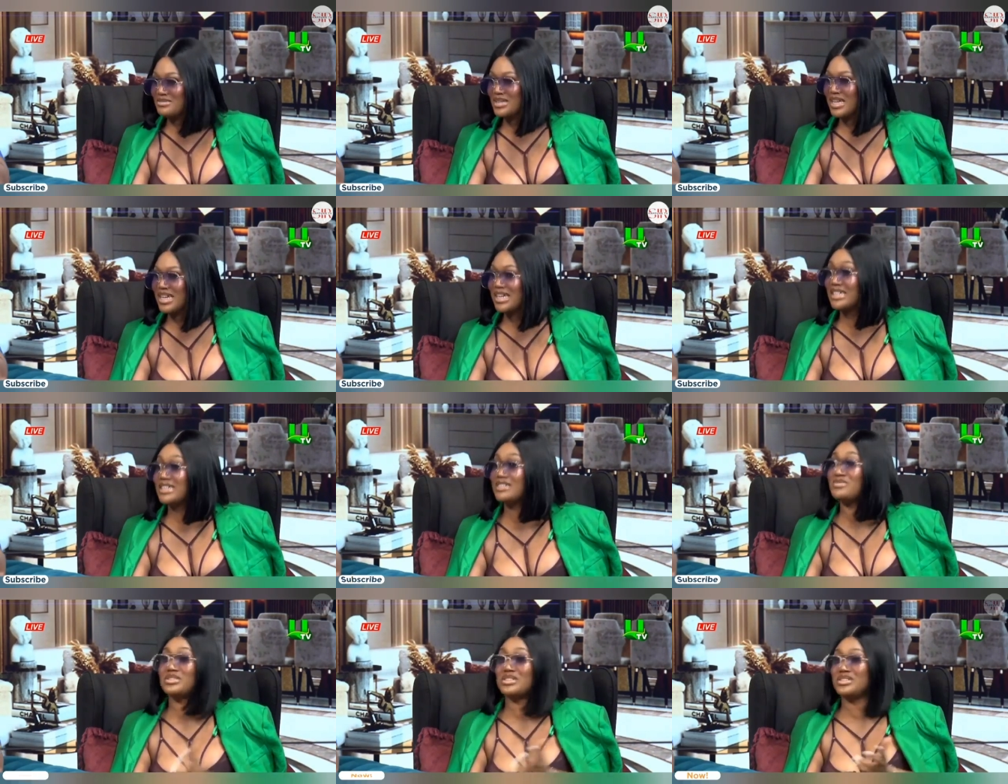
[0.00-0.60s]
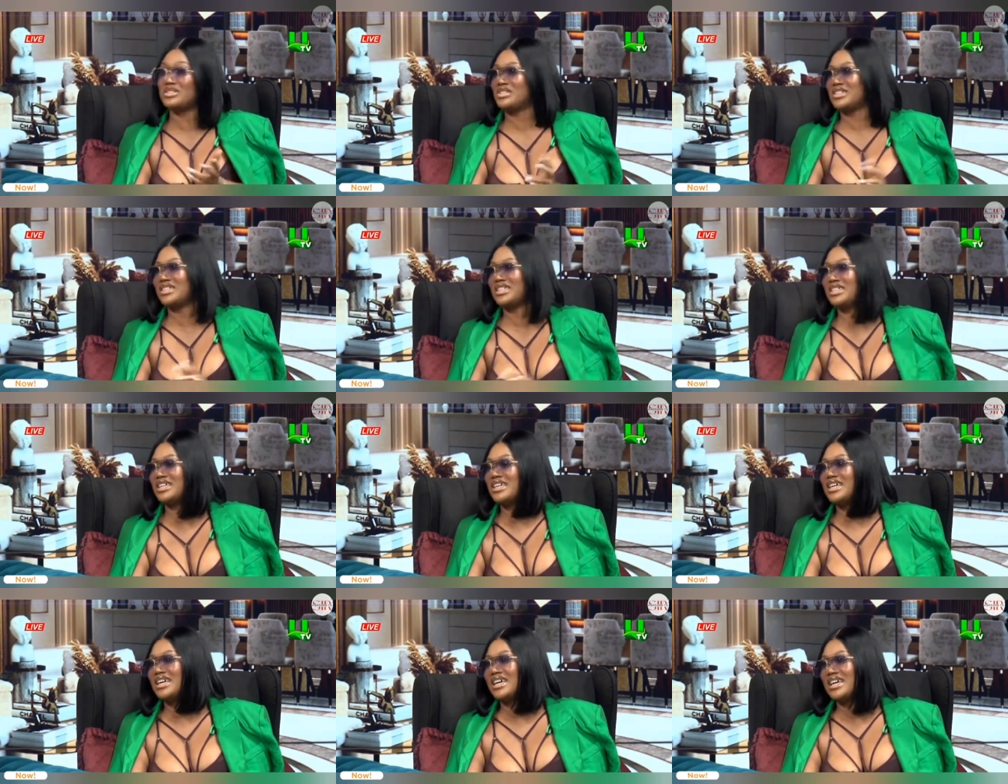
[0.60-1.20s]
and
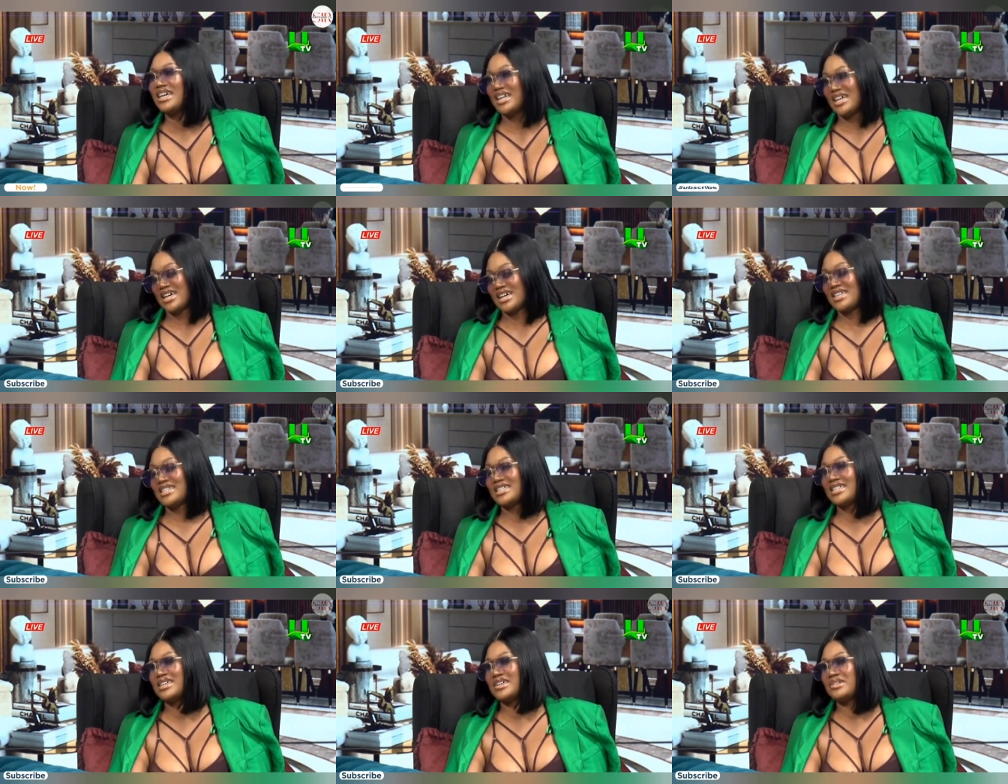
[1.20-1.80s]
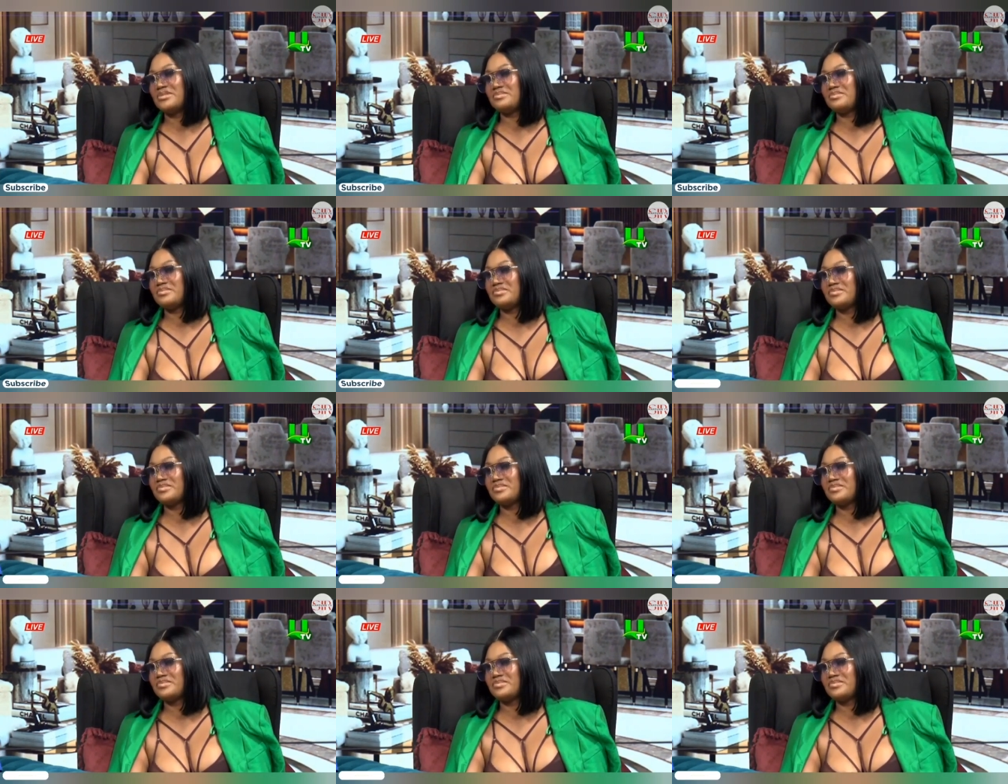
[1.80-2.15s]
eventually I came.